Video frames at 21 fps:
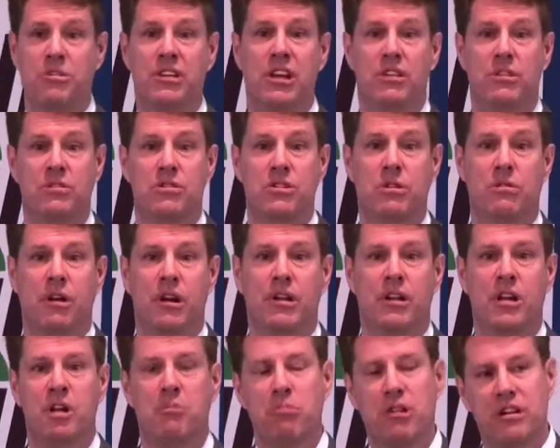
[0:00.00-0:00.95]
that you do it.
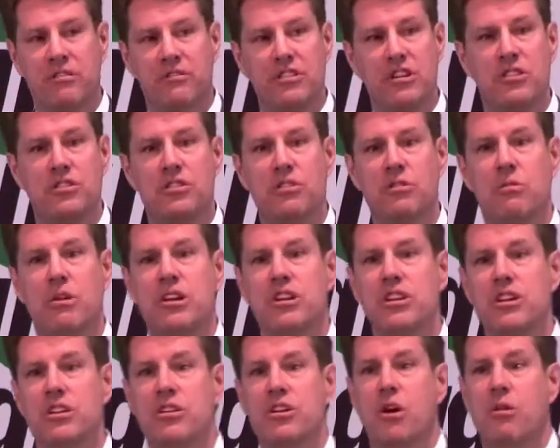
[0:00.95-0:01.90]
But if you do it,
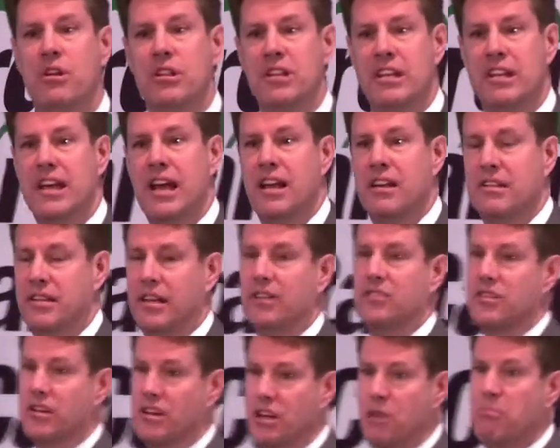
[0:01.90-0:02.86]
you know in the end
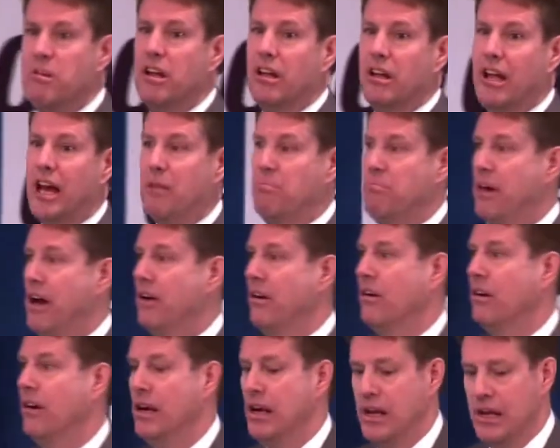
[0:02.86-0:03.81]
things are going to be a lot better.
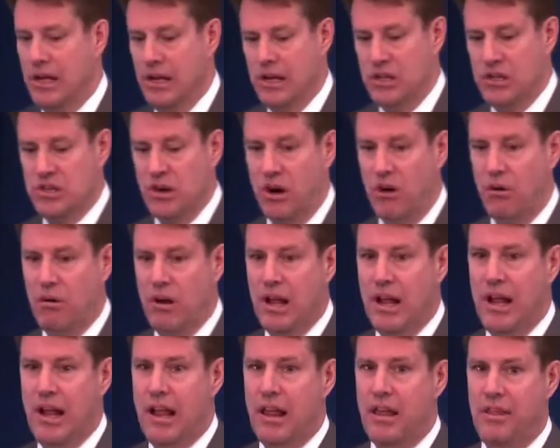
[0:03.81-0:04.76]
So
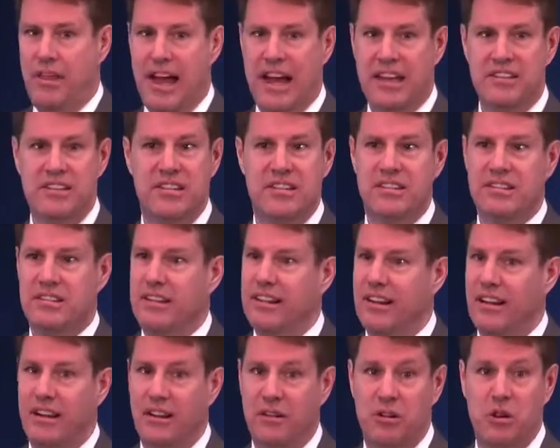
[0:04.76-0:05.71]
that's
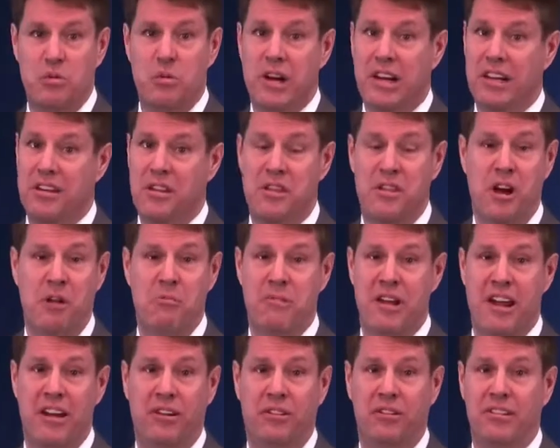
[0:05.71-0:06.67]
a quick
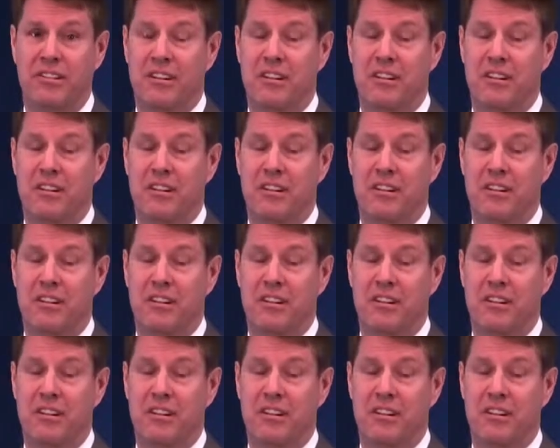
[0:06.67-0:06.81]
thumbnail